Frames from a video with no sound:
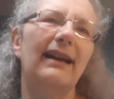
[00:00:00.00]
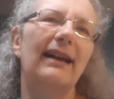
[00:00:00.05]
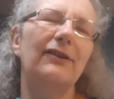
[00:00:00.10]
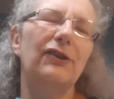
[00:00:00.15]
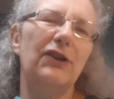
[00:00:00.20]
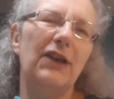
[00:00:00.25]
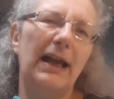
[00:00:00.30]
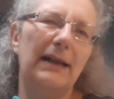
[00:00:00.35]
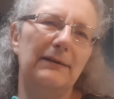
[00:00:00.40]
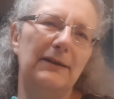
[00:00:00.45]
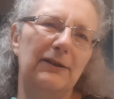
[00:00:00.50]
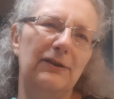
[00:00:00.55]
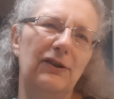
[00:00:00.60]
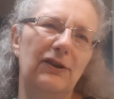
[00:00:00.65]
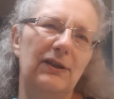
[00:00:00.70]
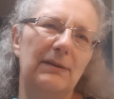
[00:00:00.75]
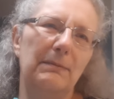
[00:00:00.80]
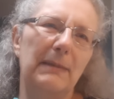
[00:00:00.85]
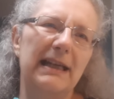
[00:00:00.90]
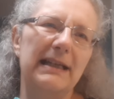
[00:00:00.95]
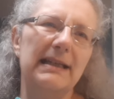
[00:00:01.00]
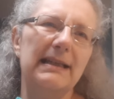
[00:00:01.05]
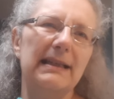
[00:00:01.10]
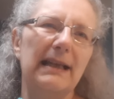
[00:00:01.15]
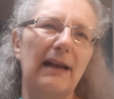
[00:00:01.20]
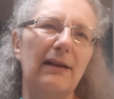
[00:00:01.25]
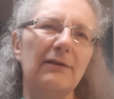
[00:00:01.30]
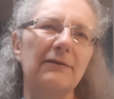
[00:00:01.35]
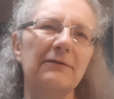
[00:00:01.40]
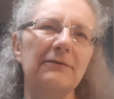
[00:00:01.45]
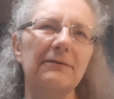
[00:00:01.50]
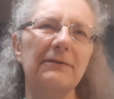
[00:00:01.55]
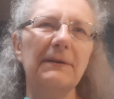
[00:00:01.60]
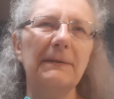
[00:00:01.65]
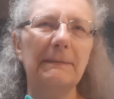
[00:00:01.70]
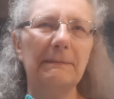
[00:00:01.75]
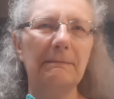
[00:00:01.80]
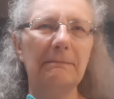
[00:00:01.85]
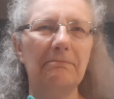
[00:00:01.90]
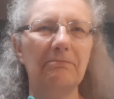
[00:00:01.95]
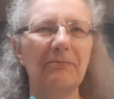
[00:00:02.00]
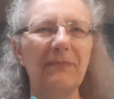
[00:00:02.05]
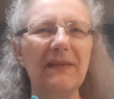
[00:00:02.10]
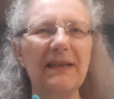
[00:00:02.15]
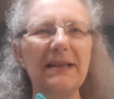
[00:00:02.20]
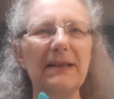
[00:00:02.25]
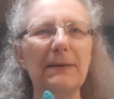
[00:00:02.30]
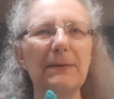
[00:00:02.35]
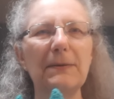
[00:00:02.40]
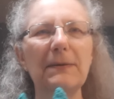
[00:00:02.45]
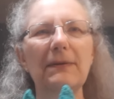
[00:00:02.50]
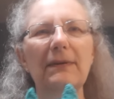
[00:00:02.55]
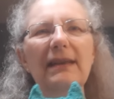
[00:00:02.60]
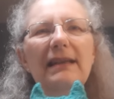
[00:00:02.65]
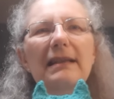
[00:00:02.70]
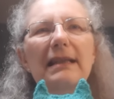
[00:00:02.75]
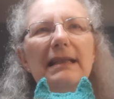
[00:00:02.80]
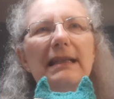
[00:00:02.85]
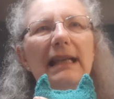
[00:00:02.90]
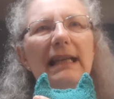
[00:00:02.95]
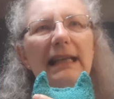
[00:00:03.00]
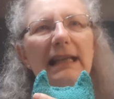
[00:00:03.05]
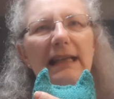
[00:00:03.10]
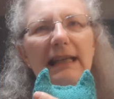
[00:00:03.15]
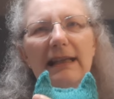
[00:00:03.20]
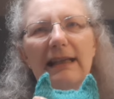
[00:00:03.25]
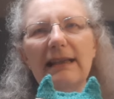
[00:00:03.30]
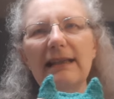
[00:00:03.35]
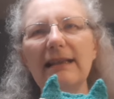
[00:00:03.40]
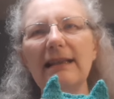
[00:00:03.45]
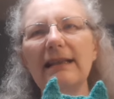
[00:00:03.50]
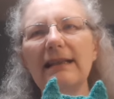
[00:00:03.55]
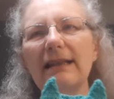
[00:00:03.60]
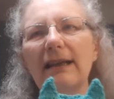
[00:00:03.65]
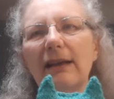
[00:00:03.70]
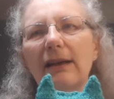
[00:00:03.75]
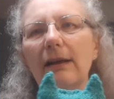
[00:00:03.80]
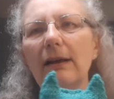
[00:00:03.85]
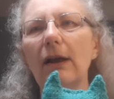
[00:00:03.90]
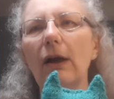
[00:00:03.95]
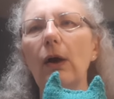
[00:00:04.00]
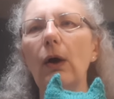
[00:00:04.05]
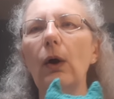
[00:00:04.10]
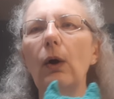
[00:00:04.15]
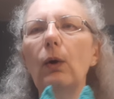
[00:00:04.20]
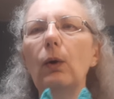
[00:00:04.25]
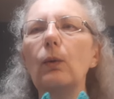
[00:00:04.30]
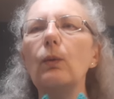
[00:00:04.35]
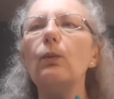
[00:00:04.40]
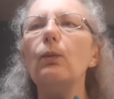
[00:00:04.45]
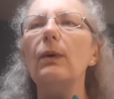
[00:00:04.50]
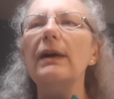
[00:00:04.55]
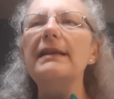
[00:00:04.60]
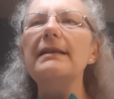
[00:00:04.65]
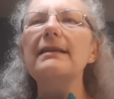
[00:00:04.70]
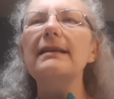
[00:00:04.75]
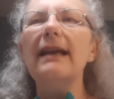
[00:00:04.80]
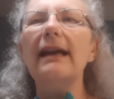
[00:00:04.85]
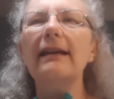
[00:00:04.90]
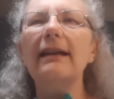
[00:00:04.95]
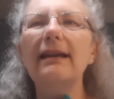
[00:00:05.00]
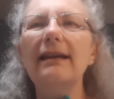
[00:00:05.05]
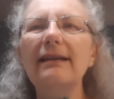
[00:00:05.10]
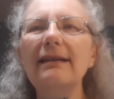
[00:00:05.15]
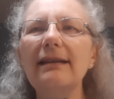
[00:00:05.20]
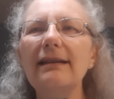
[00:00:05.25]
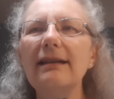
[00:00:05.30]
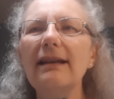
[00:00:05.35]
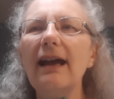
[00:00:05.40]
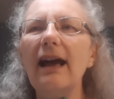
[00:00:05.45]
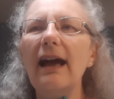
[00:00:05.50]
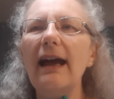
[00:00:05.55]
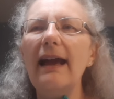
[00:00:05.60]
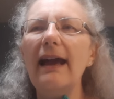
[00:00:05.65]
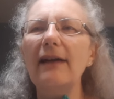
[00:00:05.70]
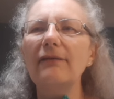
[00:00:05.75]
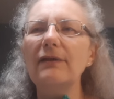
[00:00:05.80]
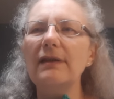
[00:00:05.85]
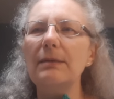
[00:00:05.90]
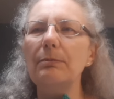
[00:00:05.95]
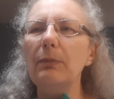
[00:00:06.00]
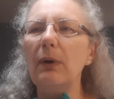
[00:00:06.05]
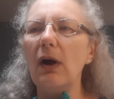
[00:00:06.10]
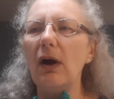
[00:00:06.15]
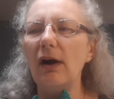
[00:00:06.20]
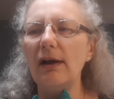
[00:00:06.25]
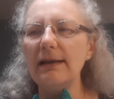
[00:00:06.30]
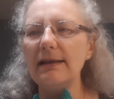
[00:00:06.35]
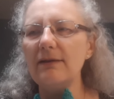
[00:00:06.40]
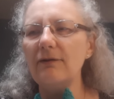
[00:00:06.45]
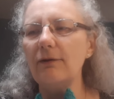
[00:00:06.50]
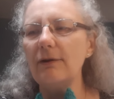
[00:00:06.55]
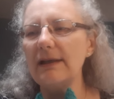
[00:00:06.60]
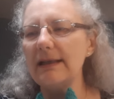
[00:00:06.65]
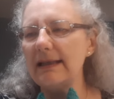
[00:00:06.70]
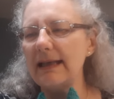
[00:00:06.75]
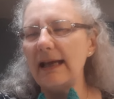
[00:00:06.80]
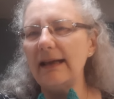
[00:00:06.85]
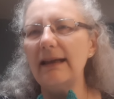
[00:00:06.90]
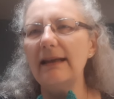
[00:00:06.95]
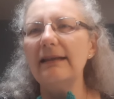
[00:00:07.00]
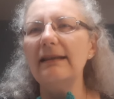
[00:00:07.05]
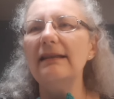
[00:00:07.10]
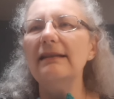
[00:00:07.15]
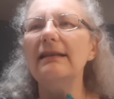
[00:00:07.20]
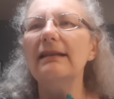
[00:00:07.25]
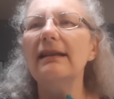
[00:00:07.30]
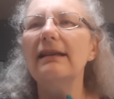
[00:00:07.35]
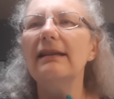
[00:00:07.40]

challenged myself. So this is, oh, one second. I have to pause for a second.